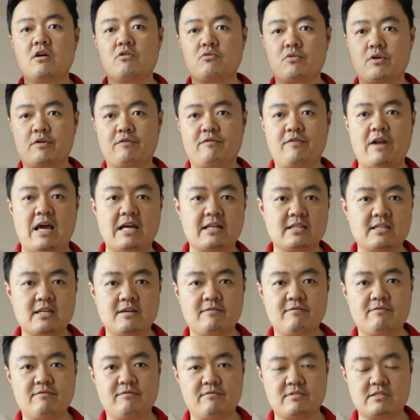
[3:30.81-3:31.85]

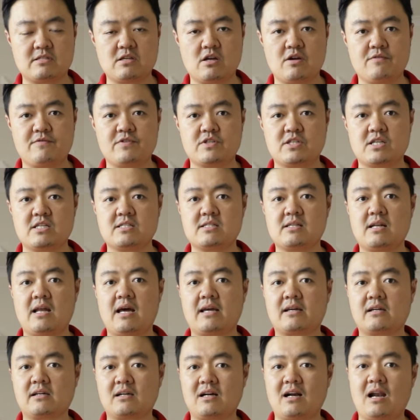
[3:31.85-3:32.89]
reflective surfaces
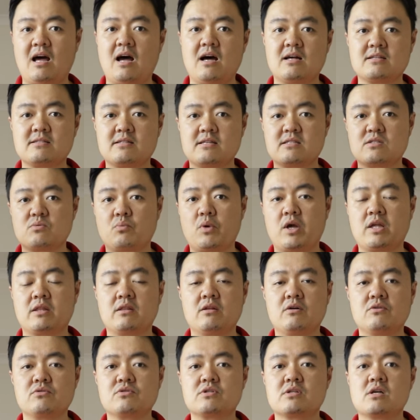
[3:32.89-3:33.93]
like glasses,
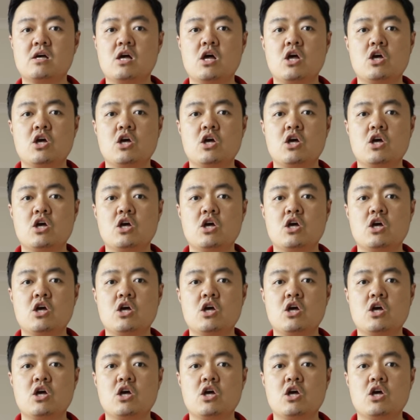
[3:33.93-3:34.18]
windows,